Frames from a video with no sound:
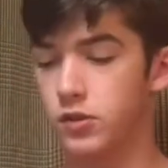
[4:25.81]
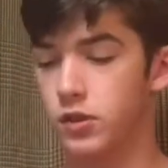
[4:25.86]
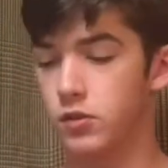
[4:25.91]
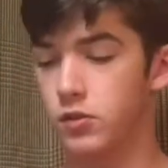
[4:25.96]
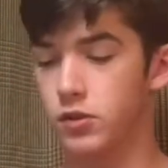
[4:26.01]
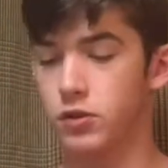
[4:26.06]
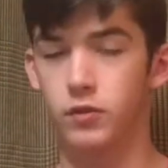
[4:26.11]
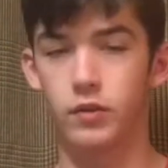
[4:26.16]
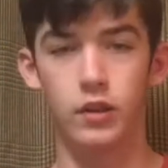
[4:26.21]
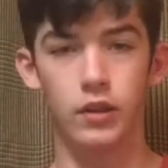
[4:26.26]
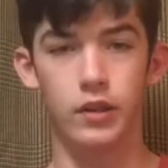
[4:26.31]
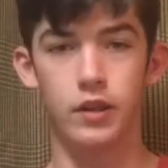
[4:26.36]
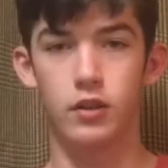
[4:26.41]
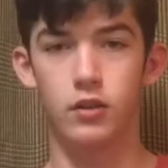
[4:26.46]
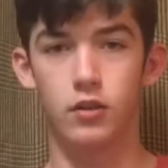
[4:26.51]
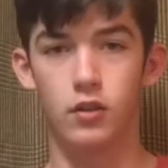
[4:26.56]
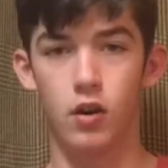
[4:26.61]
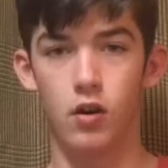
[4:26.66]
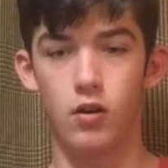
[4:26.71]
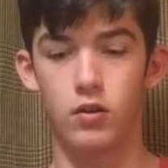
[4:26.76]
those are really
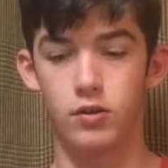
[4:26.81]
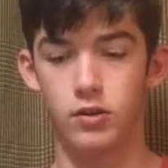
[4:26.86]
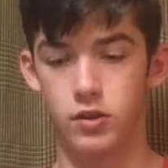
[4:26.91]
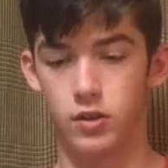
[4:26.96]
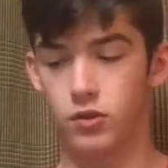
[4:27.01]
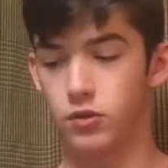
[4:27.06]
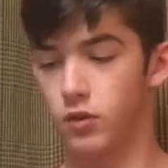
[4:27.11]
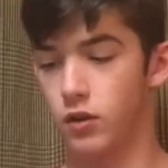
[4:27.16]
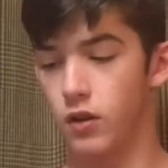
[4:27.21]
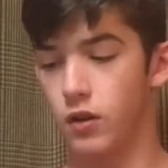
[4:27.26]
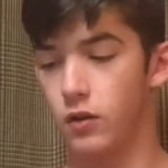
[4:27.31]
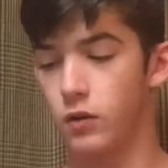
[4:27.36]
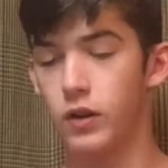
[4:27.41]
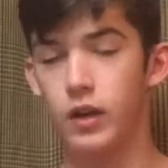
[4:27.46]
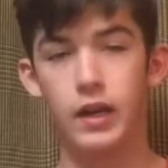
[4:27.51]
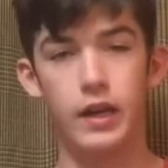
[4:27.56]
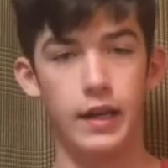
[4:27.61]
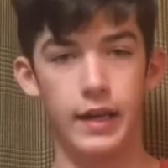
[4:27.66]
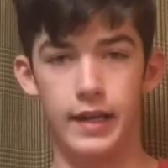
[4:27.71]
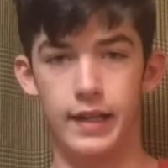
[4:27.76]
good crawls to throw
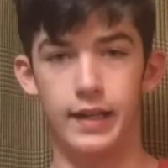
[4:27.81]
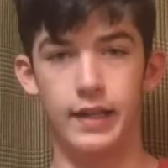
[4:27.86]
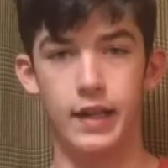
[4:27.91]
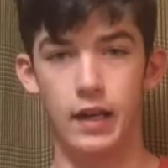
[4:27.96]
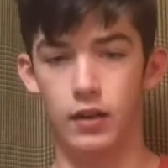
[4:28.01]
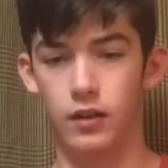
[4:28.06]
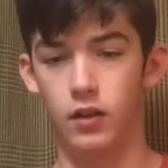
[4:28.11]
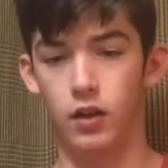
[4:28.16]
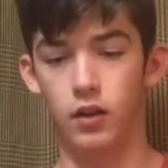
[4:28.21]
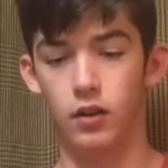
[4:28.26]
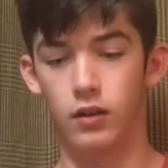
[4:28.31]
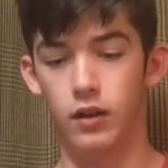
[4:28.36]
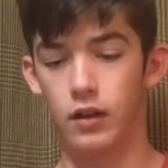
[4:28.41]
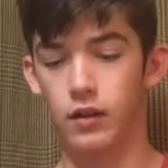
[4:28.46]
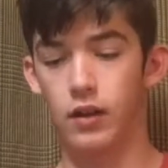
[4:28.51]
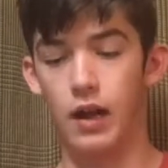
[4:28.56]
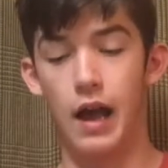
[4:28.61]
any kind of color.